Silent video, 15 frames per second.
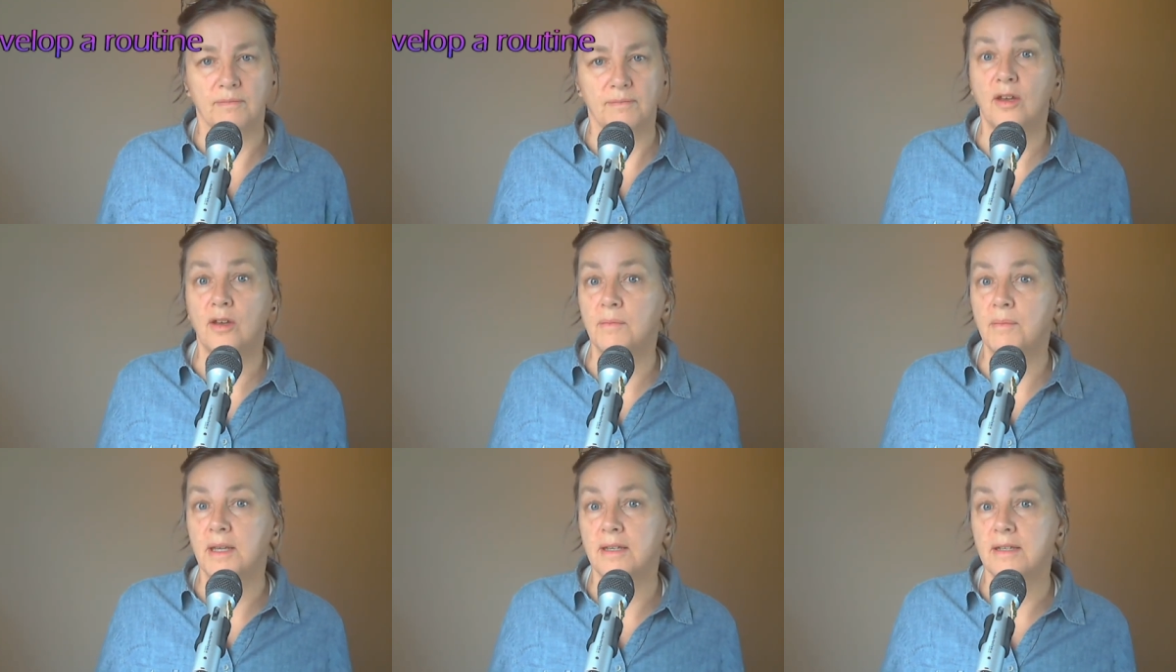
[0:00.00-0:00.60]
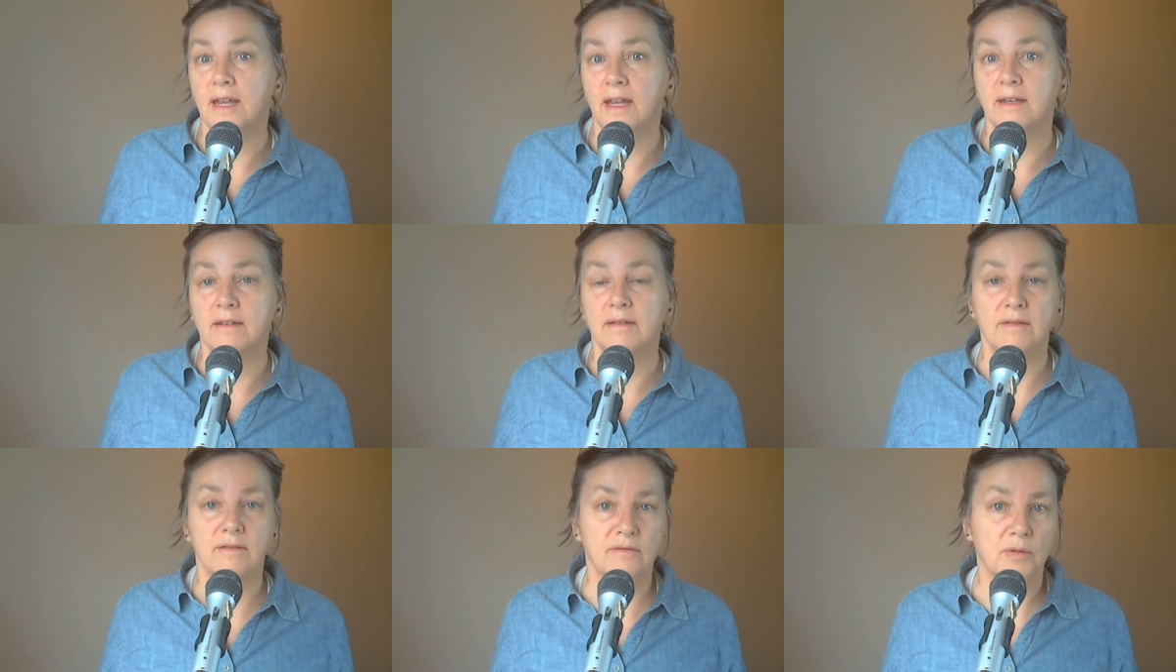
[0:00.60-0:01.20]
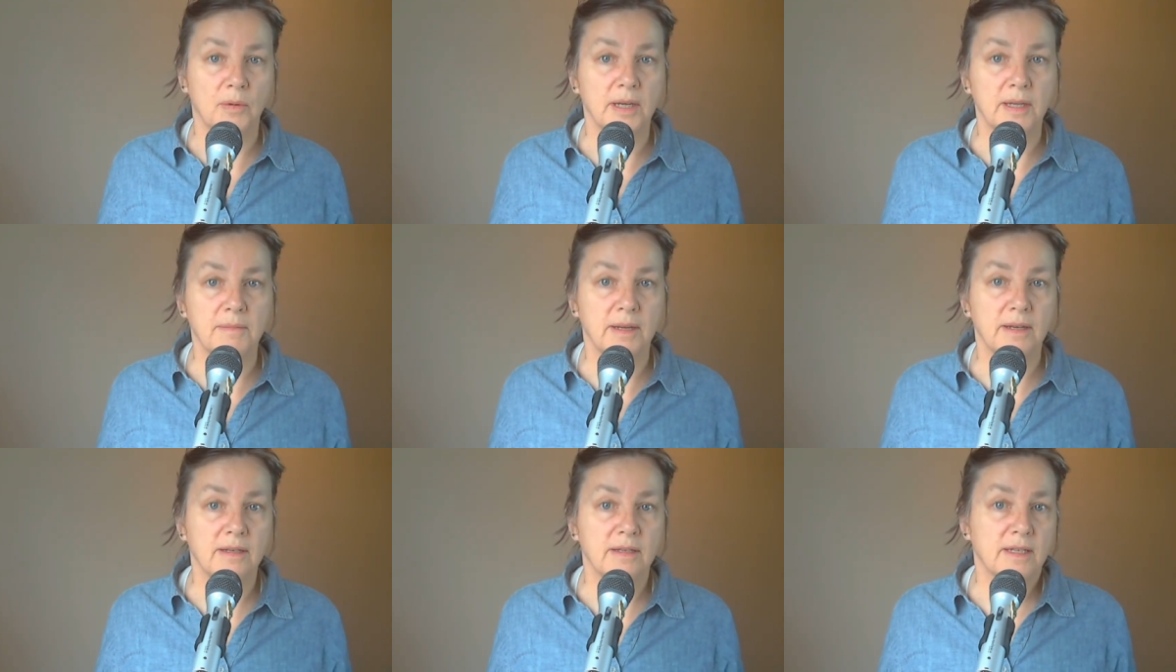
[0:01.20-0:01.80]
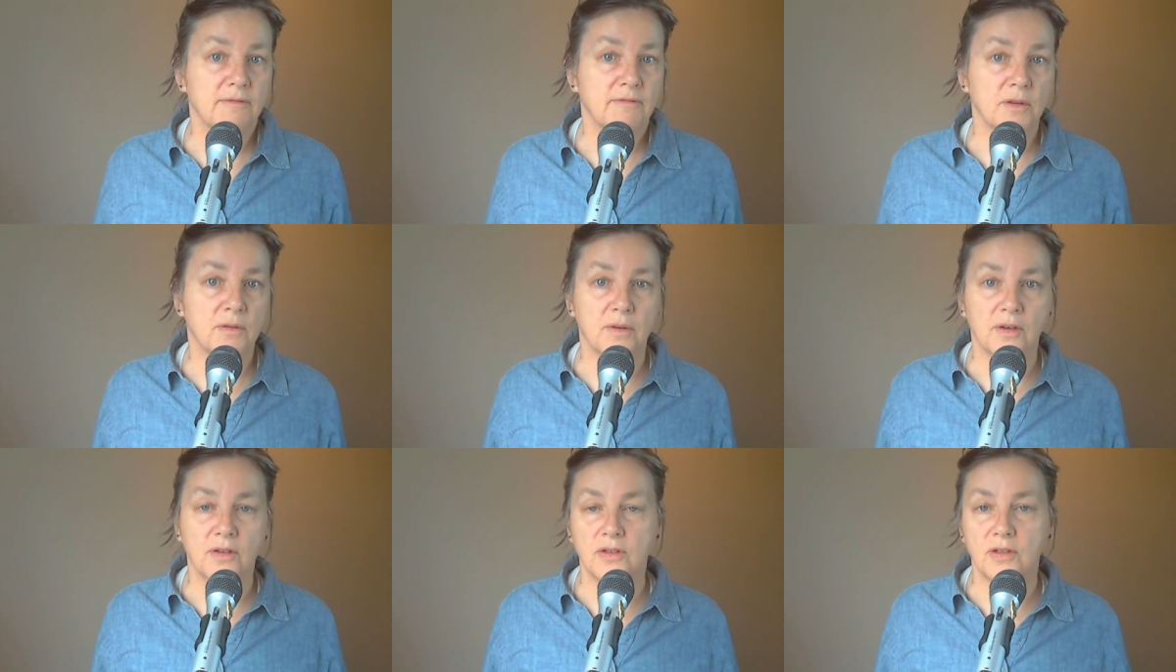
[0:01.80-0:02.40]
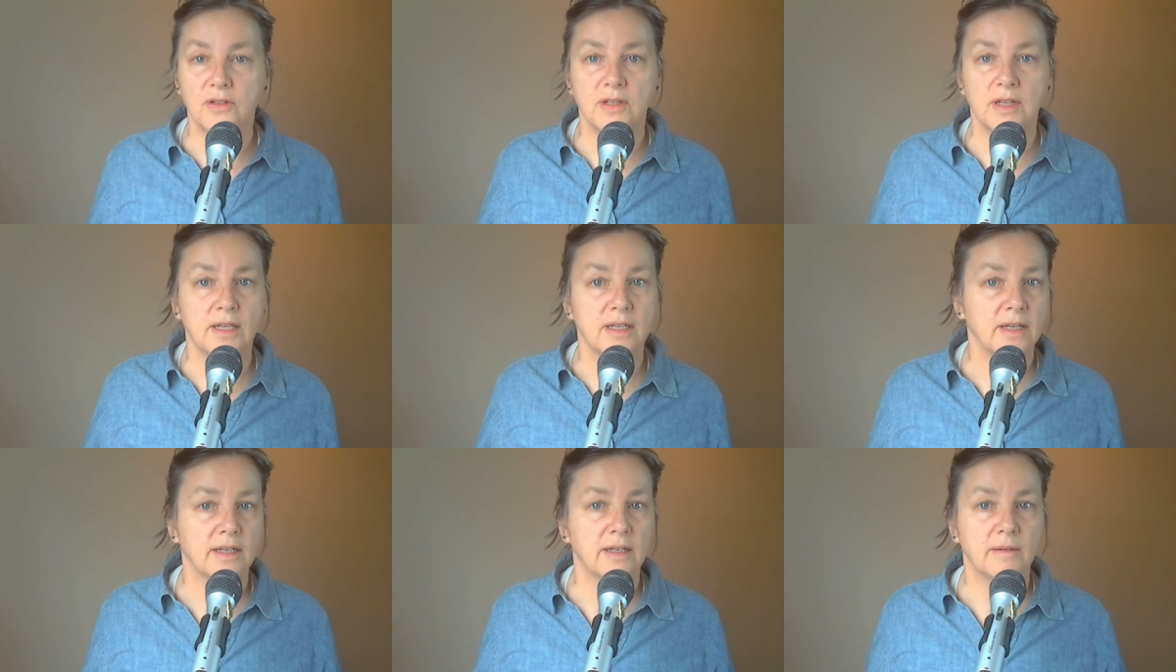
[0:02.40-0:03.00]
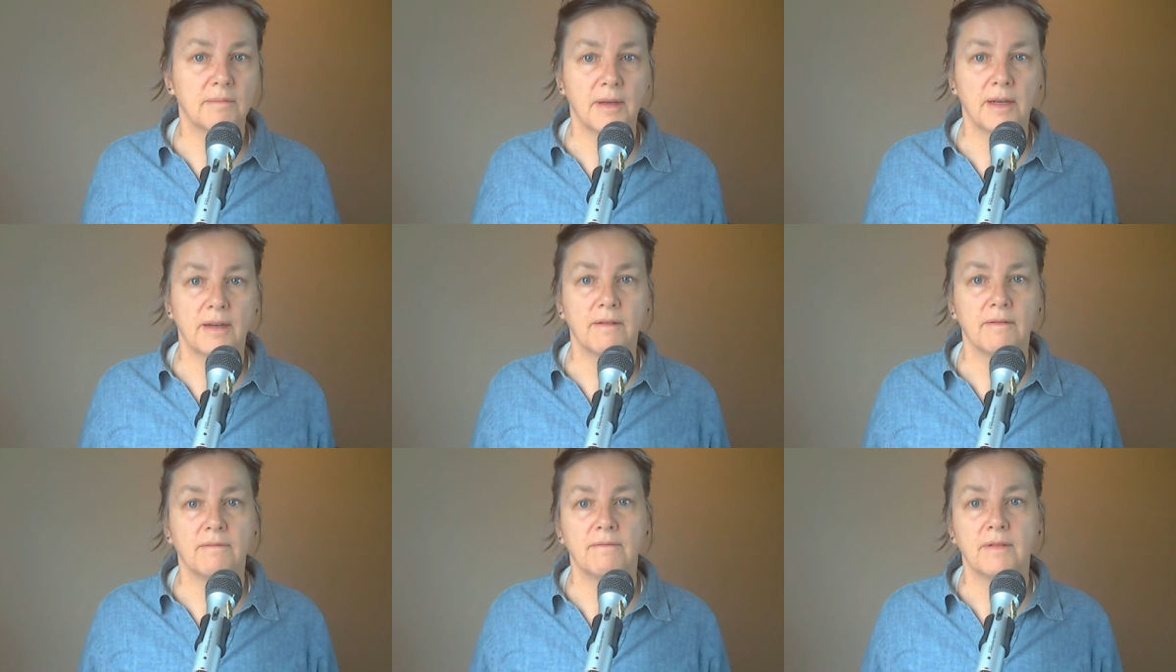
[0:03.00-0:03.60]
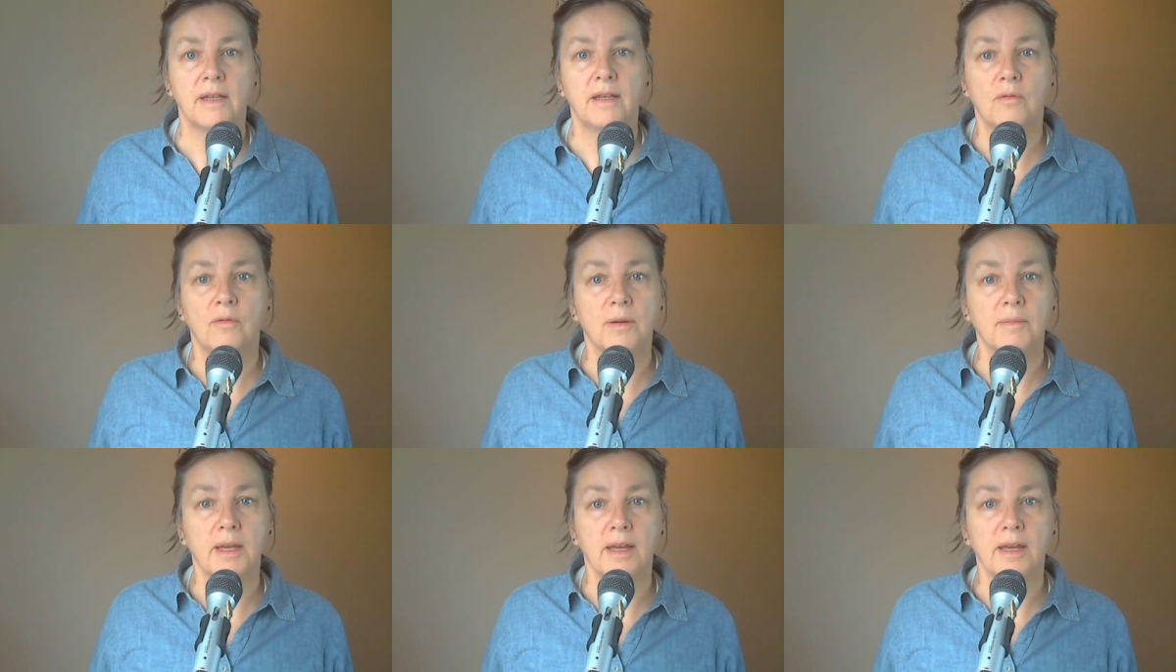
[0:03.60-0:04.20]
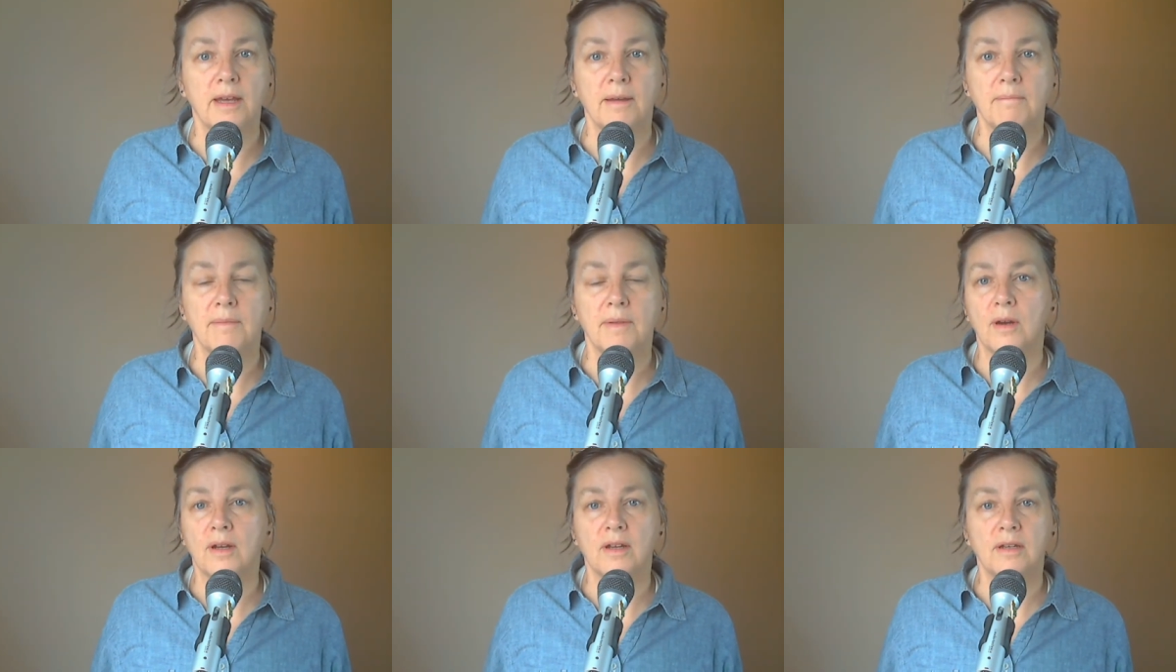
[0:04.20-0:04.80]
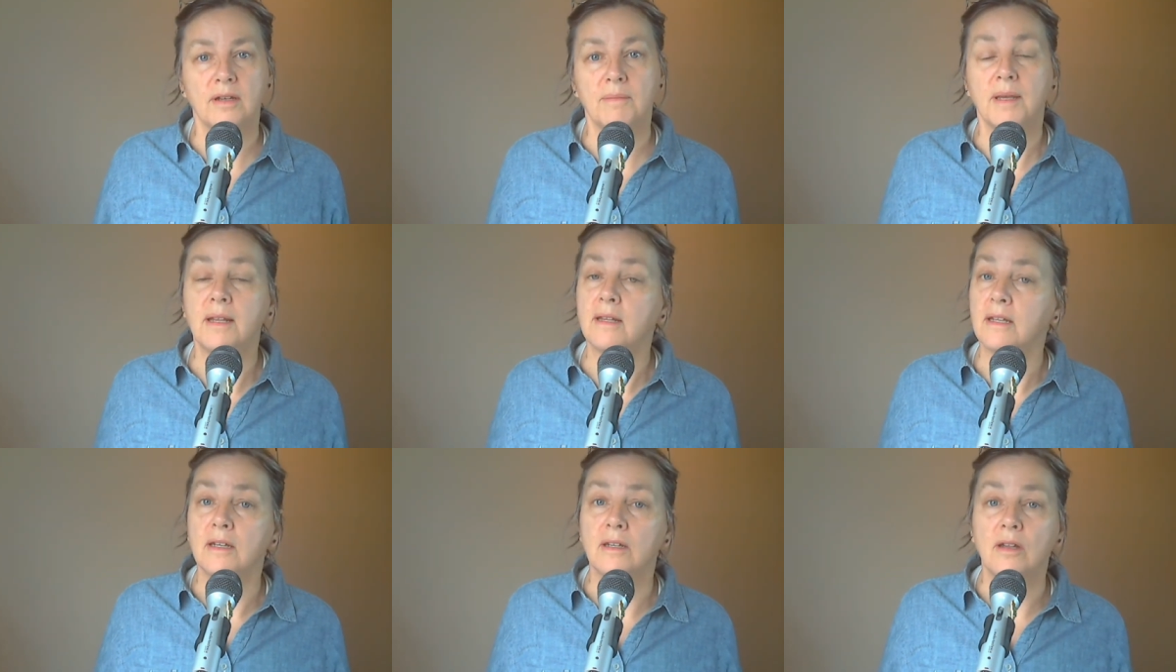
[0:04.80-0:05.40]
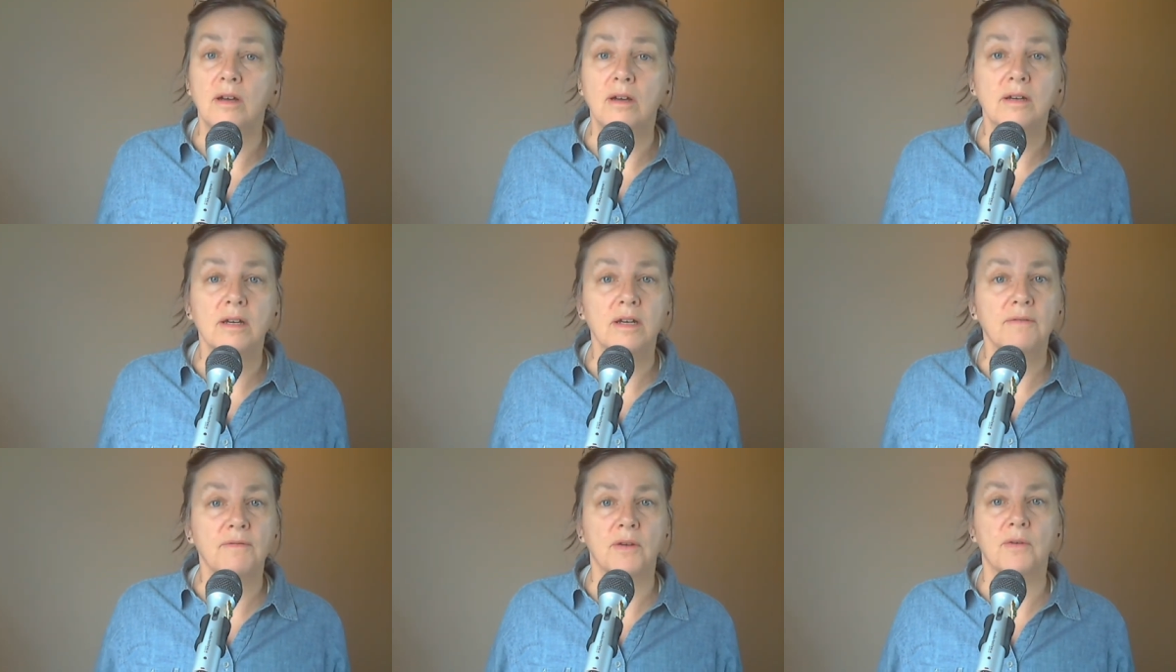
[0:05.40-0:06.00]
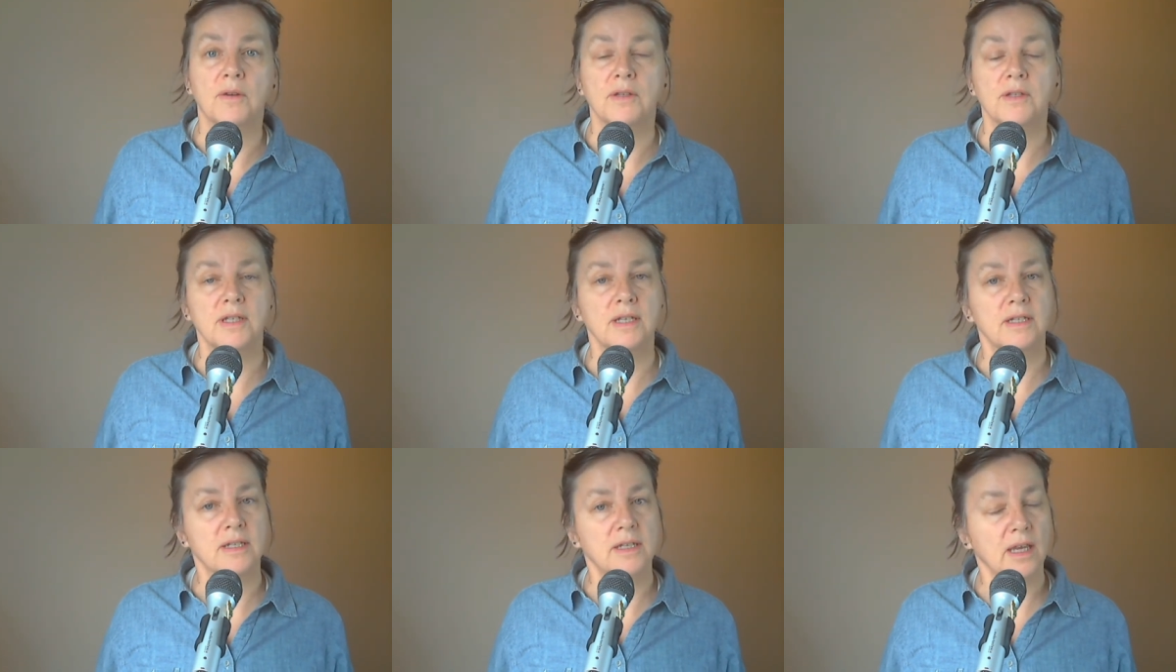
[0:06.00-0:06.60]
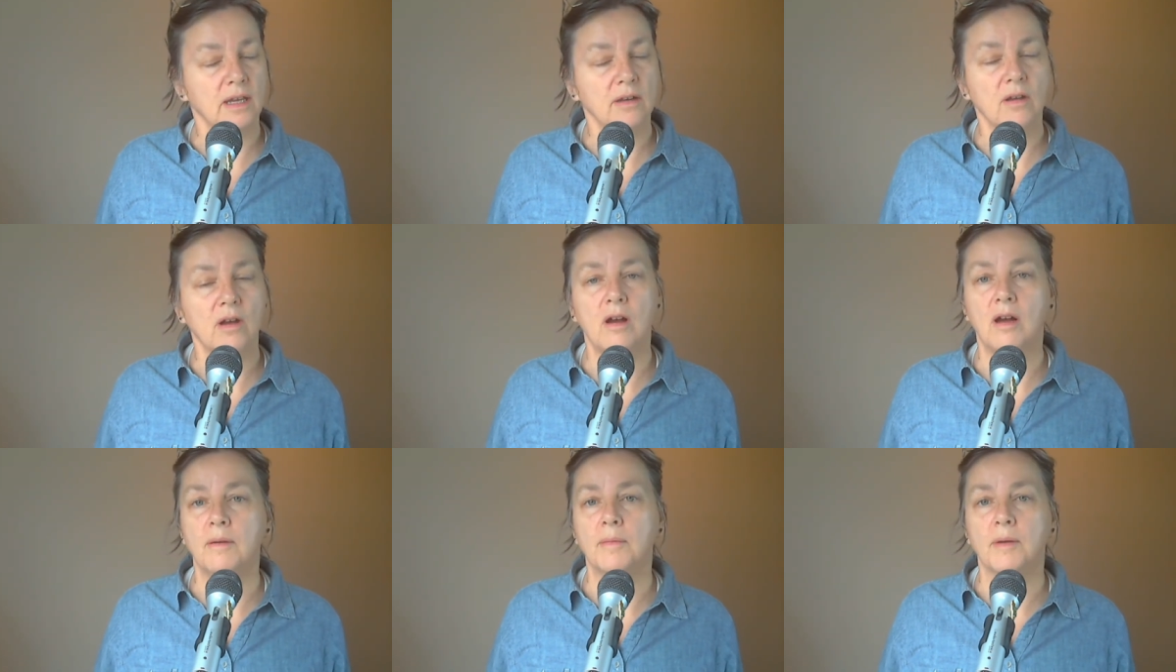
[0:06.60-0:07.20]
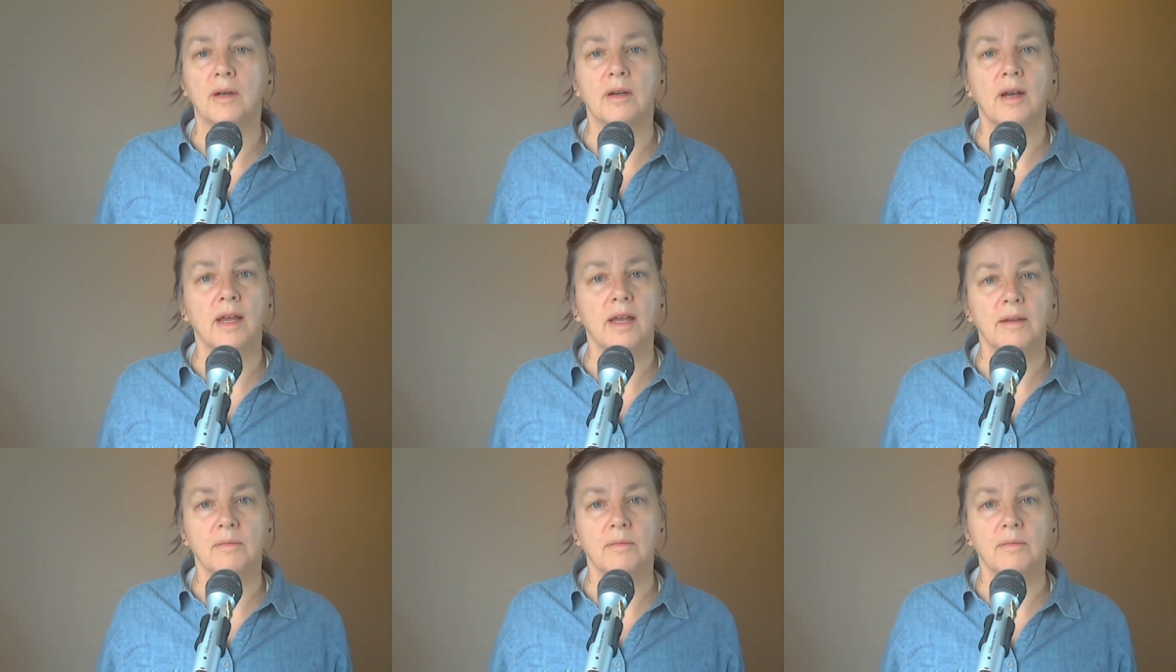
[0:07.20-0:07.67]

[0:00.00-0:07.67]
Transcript: It could be 10 to 20 minutes if your horse just needs a little bit of warming up, or it could be a little longer if your horse needs to get calmer